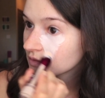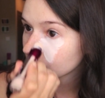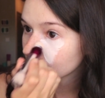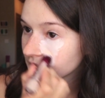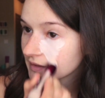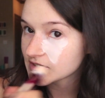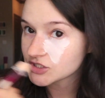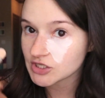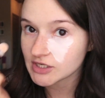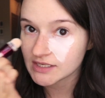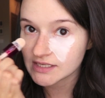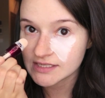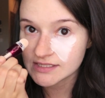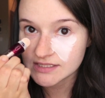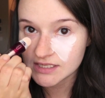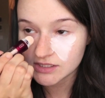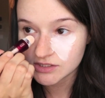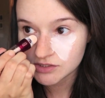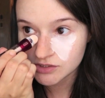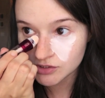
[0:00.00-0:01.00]
which
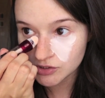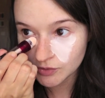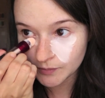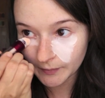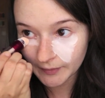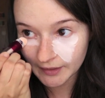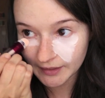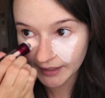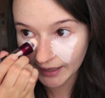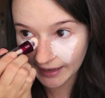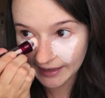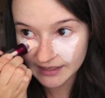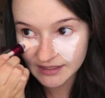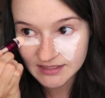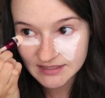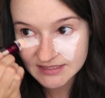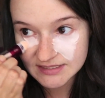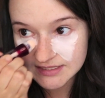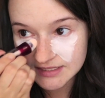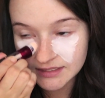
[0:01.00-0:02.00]
is super
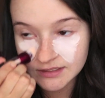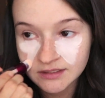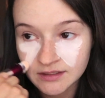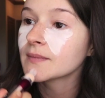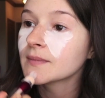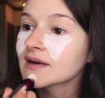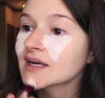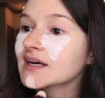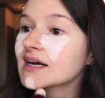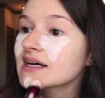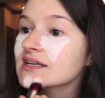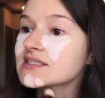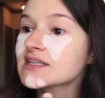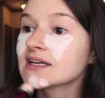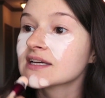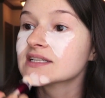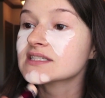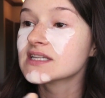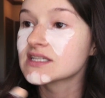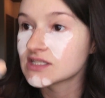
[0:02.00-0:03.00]
nice because
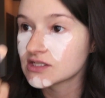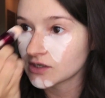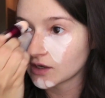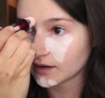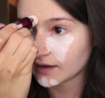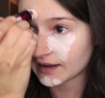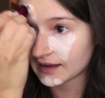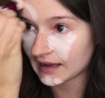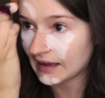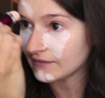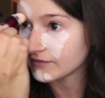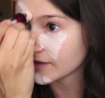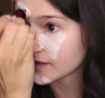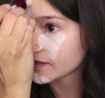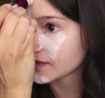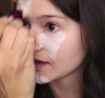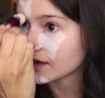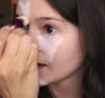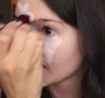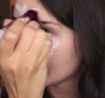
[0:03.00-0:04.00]
it does not have
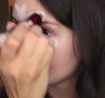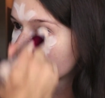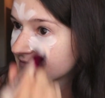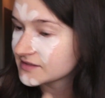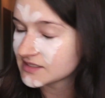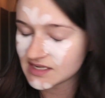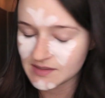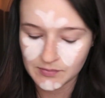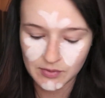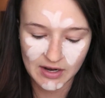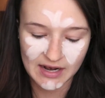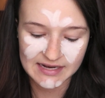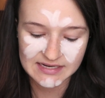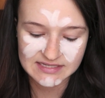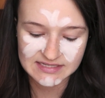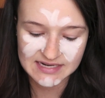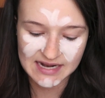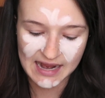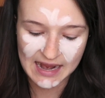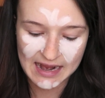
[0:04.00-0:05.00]
the hefty
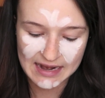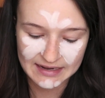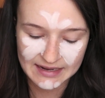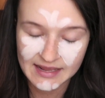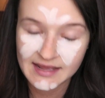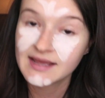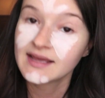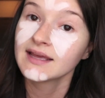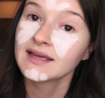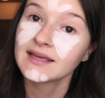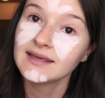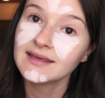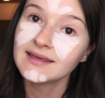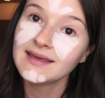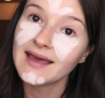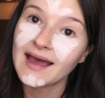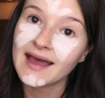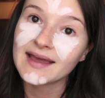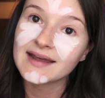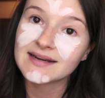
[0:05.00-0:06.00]
price tag,
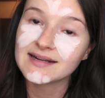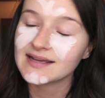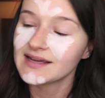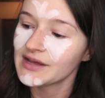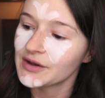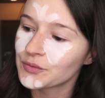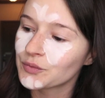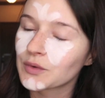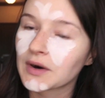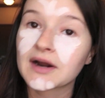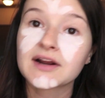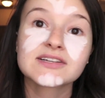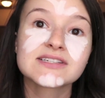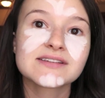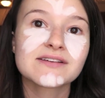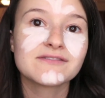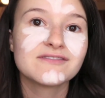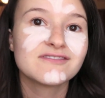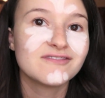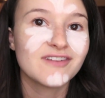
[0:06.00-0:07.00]
yet it works
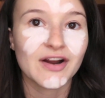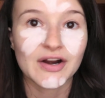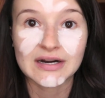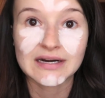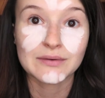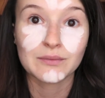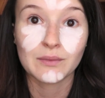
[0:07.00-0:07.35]
very